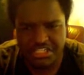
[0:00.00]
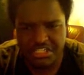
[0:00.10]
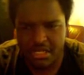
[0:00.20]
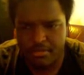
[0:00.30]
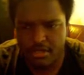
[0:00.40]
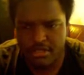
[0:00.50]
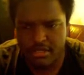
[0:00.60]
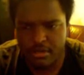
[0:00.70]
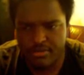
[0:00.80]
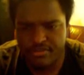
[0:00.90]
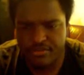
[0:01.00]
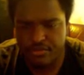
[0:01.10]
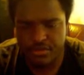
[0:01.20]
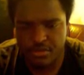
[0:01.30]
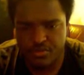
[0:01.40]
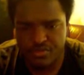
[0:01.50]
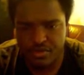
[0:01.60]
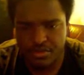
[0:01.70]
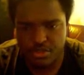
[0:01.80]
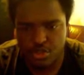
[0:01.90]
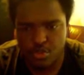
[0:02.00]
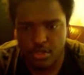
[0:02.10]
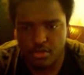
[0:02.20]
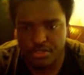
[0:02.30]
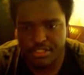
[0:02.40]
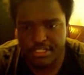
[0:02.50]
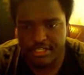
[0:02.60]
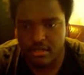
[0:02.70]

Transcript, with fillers: there's a lot of Pokemon Pokemon for fill research. Sewaddles in here.